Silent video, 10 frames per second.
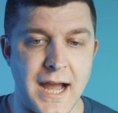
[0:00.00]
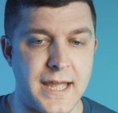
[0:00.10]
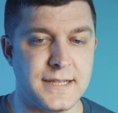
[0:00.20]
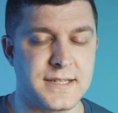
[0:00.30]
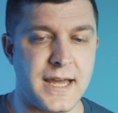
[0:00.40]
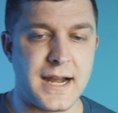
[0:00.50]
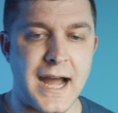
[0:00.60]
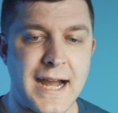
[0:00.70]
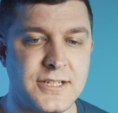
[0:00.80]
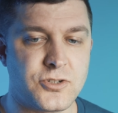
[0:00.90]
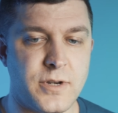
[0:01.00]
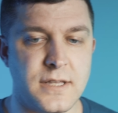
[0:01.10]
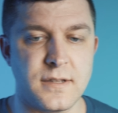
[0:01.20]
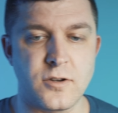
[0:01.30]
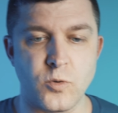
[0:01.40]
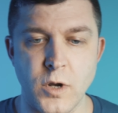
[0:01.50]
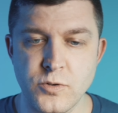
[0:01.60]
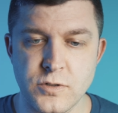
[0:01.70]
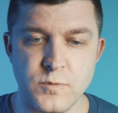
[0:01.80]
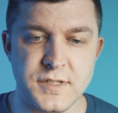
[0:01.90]
it's got a high strength and
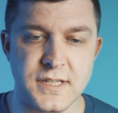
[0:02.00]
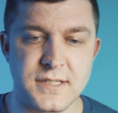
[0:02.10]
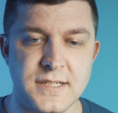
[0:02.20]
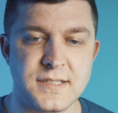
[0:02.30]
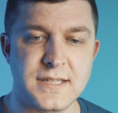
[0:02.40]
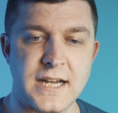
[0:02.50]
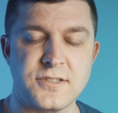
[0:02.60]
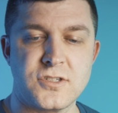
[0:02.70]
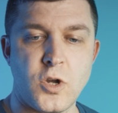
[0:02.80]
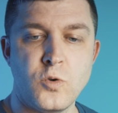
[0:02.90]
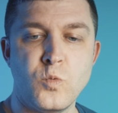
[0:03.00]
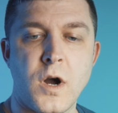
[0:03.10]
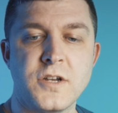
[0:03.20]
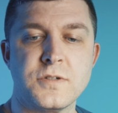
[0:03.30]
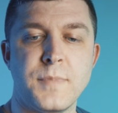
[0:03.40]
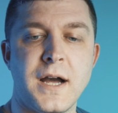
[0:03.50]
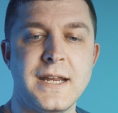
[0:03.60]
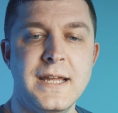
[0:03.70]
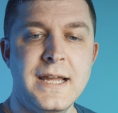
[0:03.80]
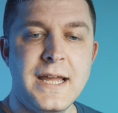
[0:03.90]
corrosion resistance. It's got a stone washed
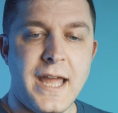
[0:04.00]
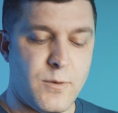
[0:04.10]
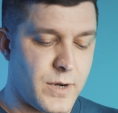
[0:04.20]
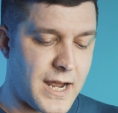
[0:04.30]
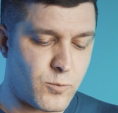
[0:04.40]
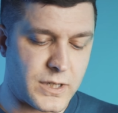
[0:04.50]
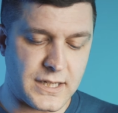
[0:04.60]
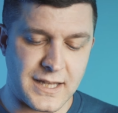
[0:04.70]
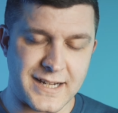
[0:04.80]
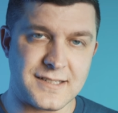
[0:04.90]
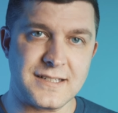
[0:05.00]
body. And what I really like is it's